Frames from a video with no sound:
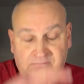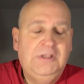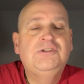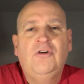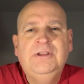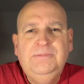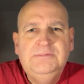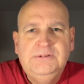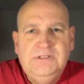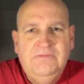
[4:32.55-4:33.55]
Sorry,
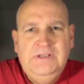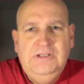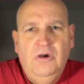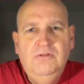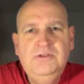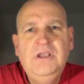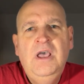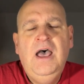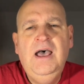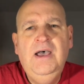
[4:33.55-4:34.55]
sniffy nose.
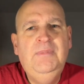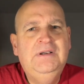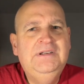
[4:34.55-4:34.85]
Um,